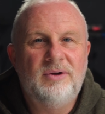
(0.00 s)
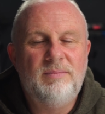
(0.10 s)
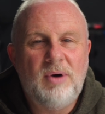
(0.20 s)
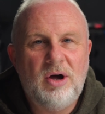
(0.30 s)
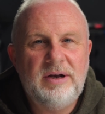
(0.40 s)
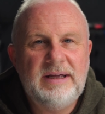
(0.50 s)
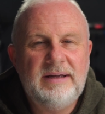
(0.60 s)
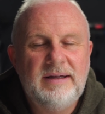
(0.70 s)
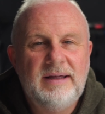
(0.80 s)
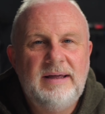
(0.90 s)
Good
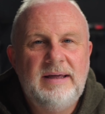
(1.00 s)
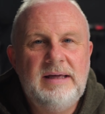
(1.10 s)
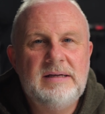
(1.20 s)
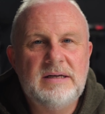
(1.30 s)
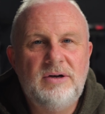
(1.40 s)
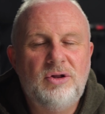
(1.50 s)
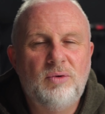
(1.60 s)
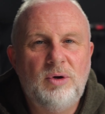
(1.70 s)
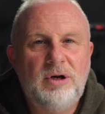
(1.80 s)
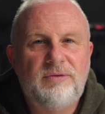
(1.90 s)
morning. Here's
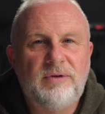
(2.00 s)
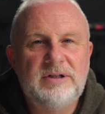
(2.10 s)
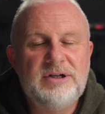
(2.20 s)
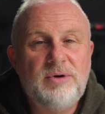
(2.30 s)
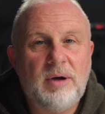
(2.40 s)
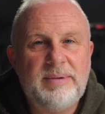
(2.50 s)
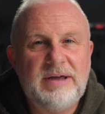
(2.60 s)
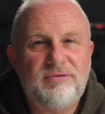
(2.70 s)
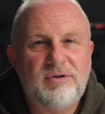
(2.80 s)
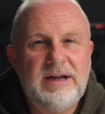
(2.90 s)
another wonderful Do Not
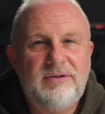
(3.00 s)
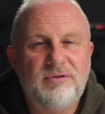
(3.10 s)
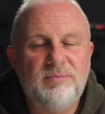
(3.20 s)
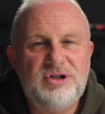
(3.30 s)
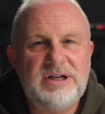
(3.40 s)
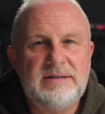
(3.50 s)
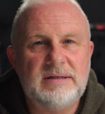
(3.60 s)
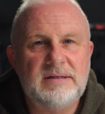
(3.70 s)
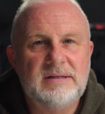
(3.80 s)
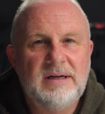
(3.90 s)
Be Afraid from
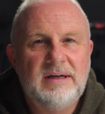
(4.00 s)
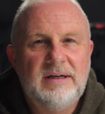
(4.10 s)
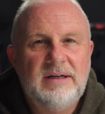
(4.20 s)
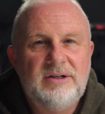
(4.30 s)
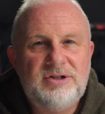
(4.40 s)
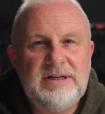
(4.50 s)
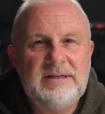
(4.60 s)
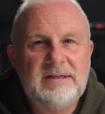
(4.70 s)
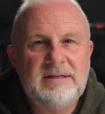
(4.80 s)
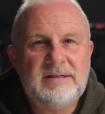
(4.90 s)
Jesus.
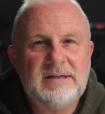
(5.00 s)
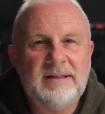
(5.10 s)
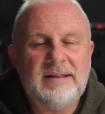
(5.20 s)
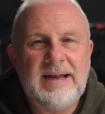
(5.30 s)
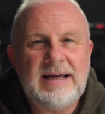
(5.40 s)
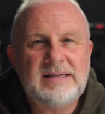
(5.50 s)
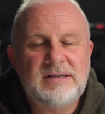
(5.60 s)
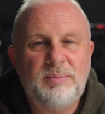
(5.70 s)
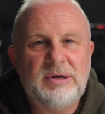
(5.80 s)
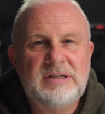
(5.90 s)
Jesus at the Last
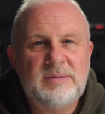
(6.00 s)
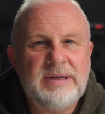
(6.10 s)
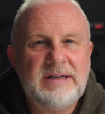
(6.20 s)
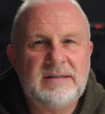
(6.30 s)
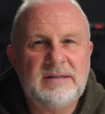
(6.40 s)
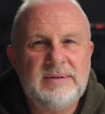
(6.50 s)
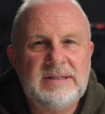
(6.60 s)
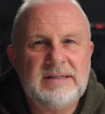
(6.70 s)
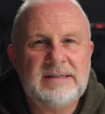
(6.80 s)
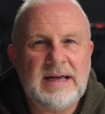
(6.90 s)
Supper speaks to
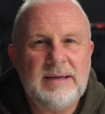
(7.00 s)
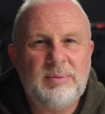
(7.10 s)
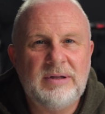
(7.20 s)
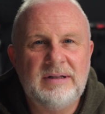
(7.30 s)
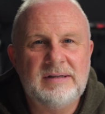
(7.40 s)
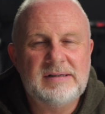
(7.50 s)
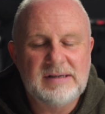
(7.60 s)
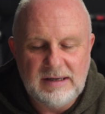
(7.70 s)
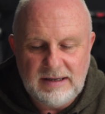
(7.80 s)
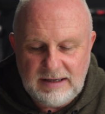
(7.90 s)
his
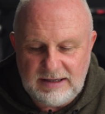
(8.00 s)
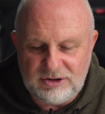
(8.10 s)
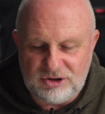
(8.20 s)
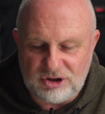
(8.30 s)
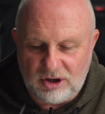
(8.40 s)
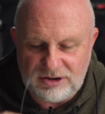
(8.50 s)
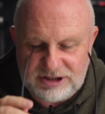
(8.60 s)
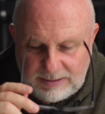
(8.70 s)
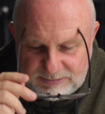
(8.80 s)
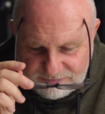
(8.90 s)
disciples in John
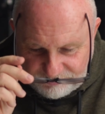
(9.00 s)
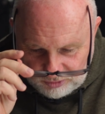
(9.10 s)
chapter